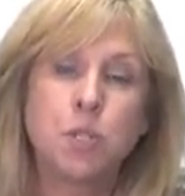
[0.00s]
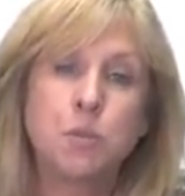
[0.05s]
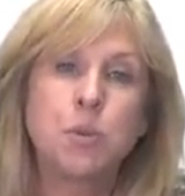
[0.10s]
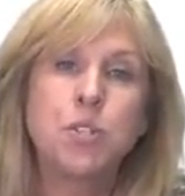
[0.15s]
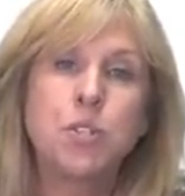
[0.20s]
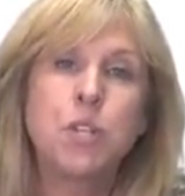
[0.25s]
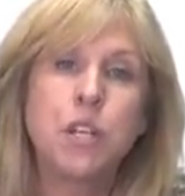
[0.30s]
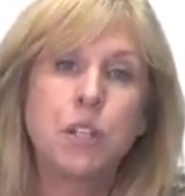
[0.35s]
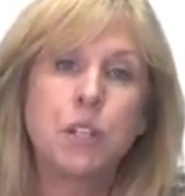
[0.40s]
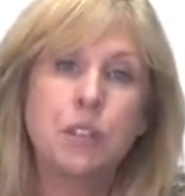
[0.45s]

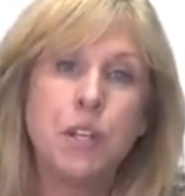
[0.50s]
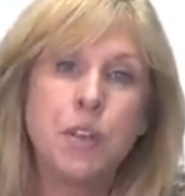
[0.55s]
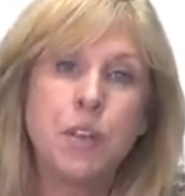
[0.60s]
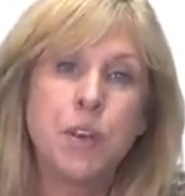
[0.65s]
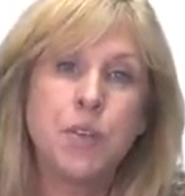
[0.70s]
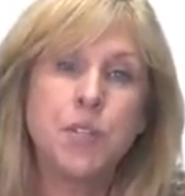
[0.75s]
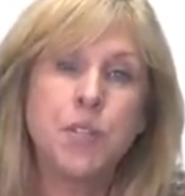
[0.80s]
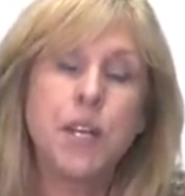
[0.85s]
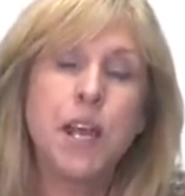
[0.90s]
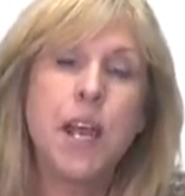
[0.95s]
particularly
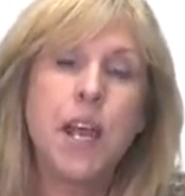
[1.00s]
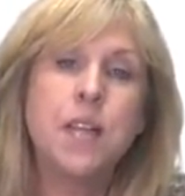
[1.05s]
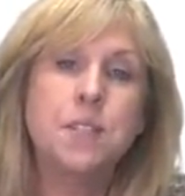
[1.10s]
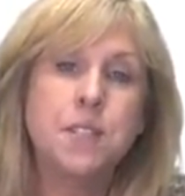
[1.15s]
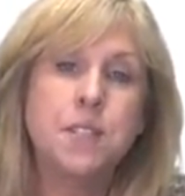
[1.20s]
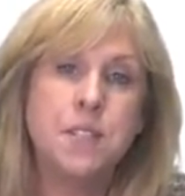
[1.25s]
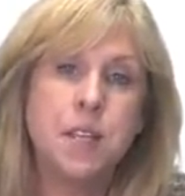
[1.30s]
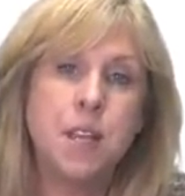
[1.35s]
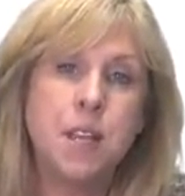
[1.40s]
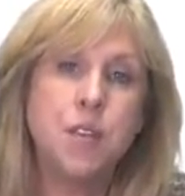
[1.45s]
those at
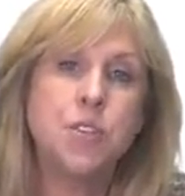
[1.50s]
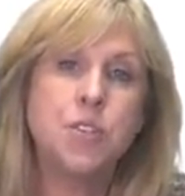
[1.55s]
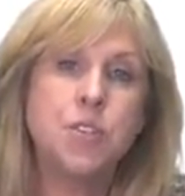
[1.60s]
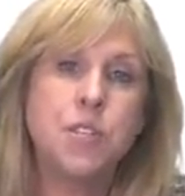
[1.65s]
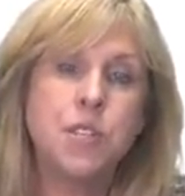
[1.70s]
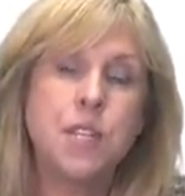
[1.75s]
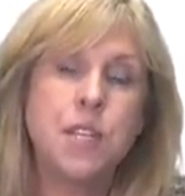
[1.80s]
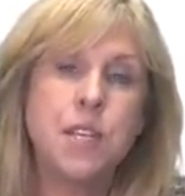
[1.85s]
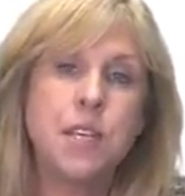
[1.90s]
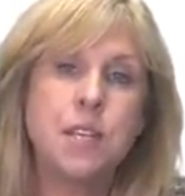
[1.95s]
end-stage
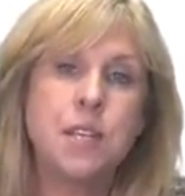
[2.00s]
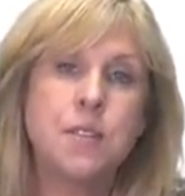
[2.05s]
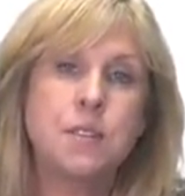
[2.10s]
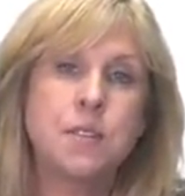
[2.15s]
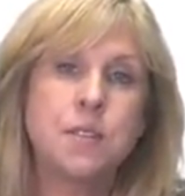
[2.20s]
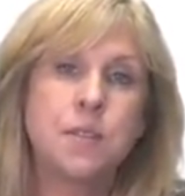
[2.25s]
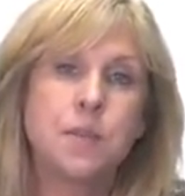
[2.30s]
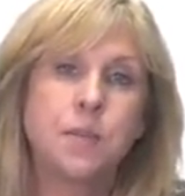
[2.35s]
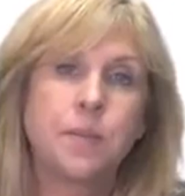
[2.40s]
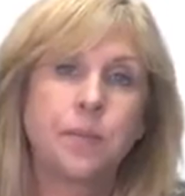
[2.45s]

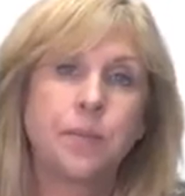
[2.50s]
disease.